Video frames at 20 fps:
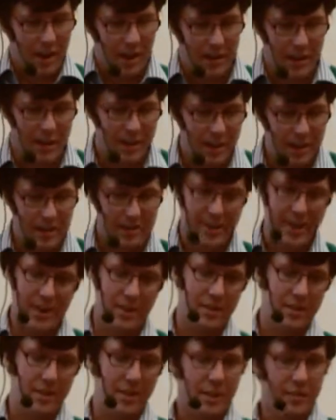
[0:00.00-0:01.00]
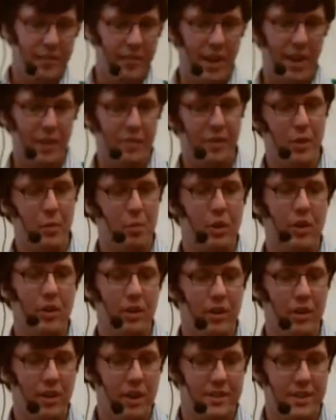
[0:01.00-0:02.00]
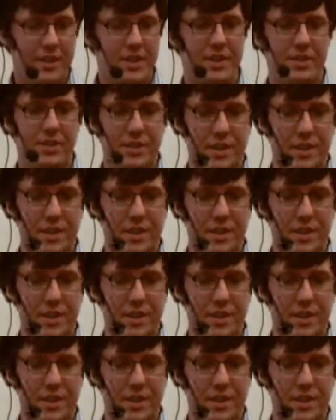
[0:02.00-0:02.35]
they then found that for every 1 additional